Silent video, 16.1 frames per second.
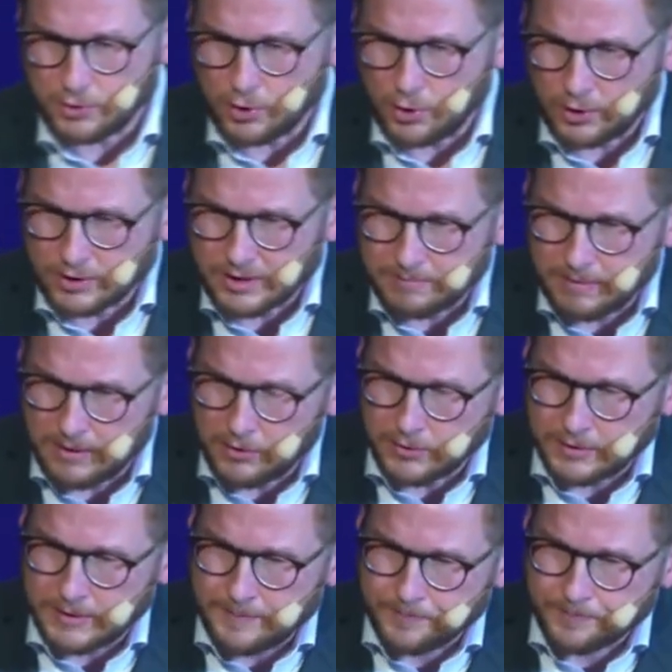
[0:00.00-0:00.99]
to talk
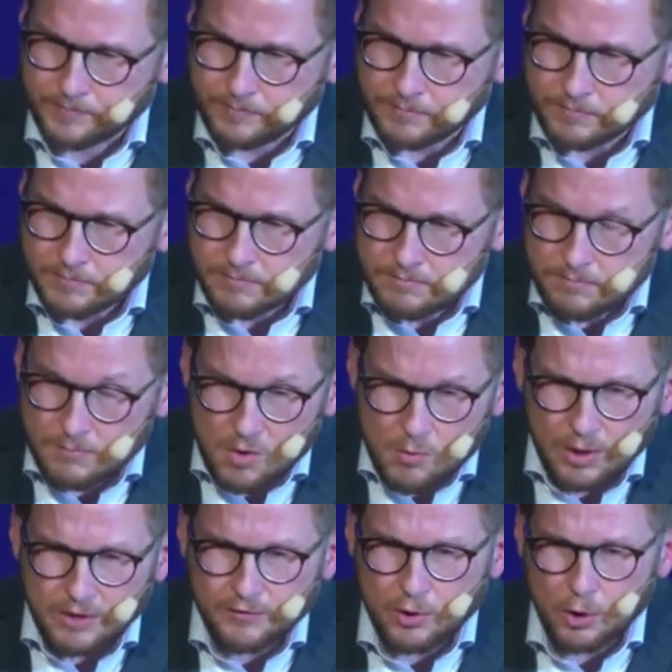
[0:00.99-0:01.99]
about?
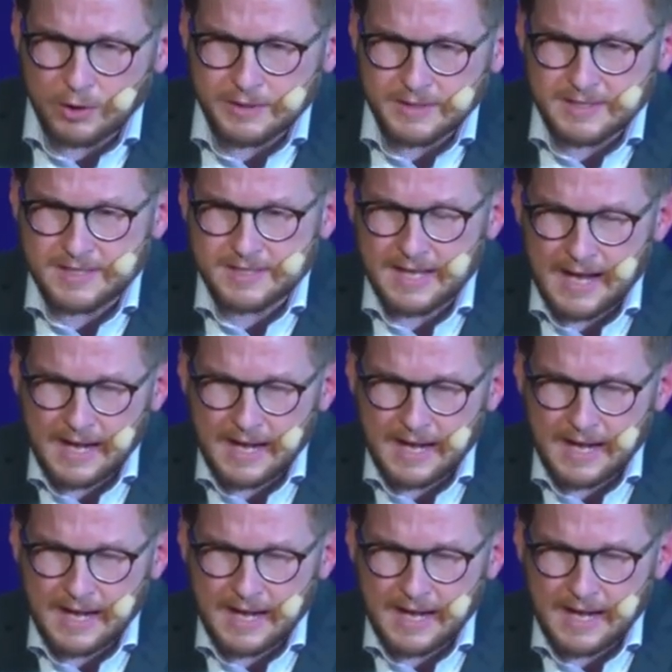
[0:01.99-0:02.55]
Well, of course, it